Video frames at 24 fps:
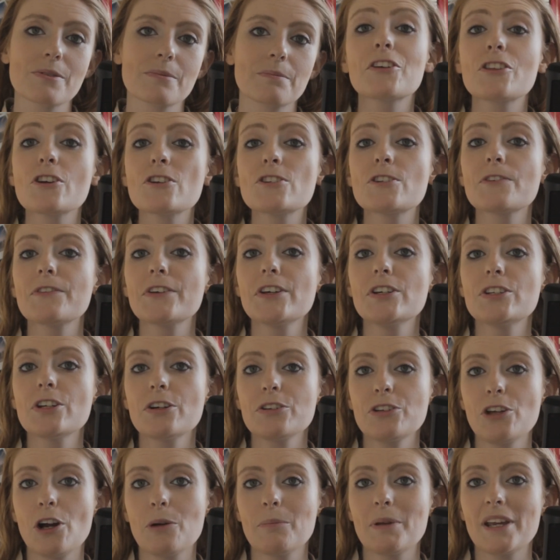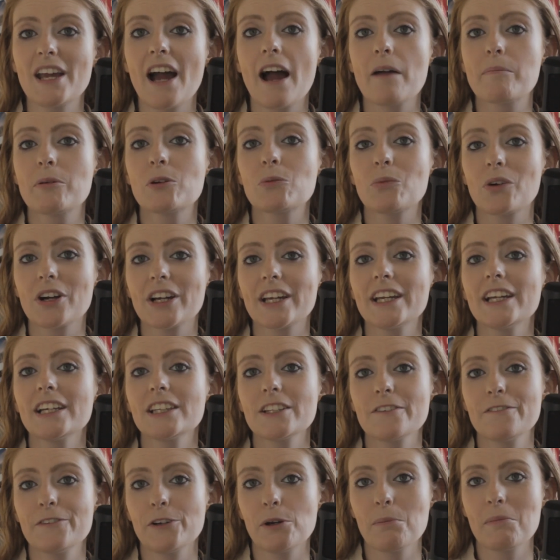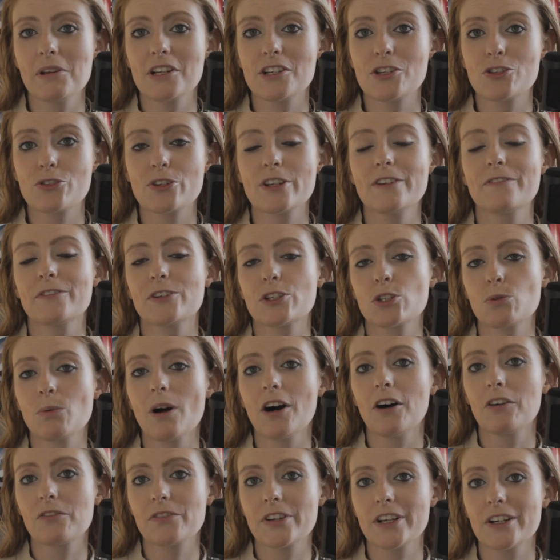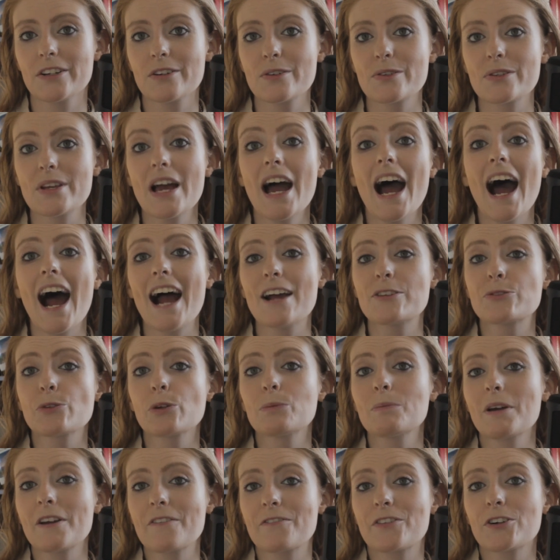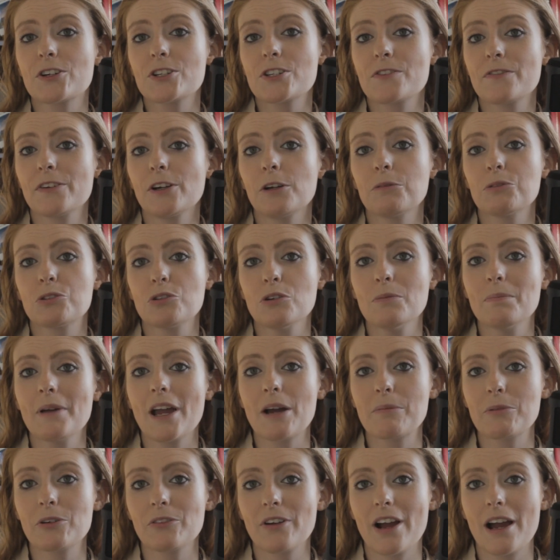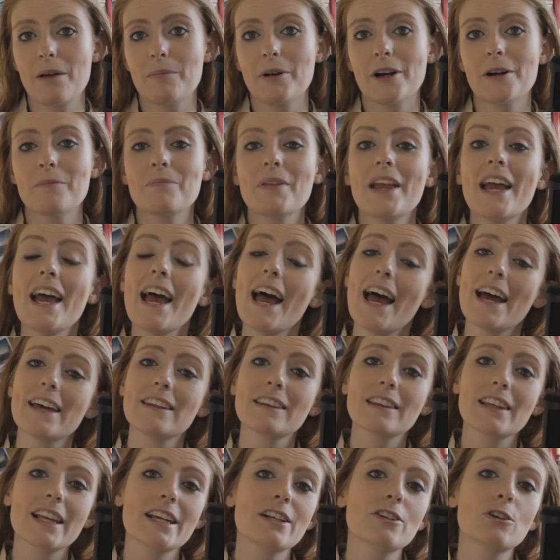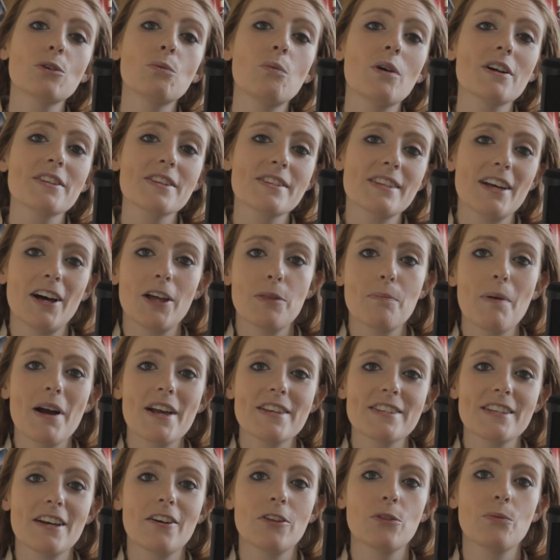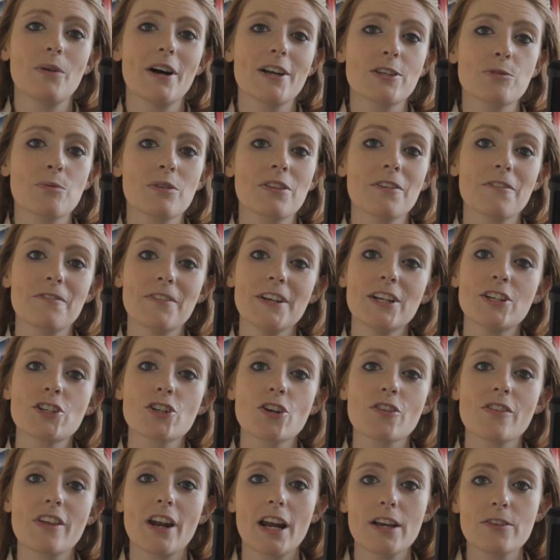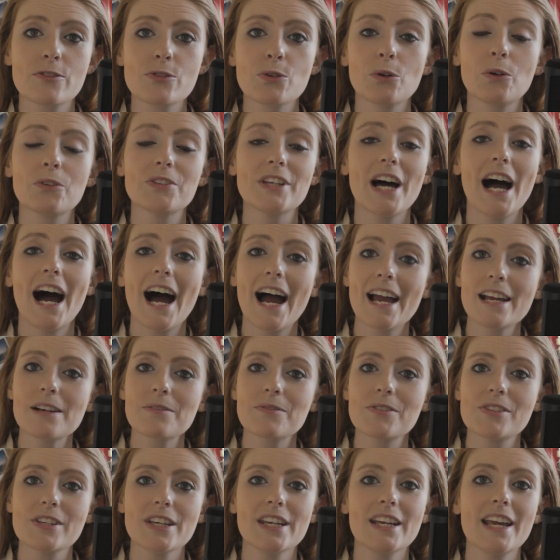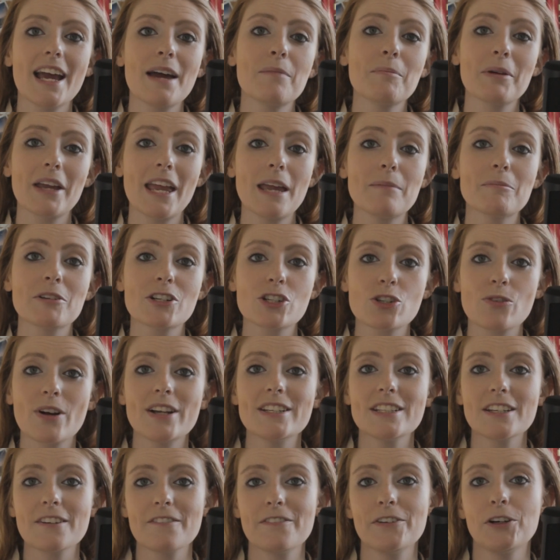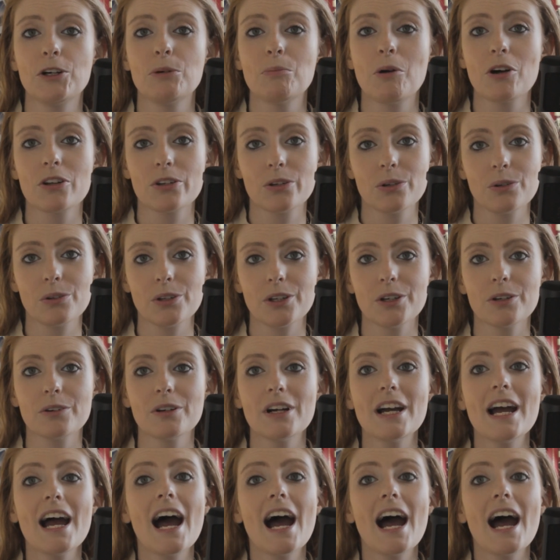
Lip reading: For those of you who don't know me, I've been working in the film industry for 12 years. I sold my first film to a Bamarama and later won South by Southwest with a feature that I sold to IFC and became a trending film on Hulu.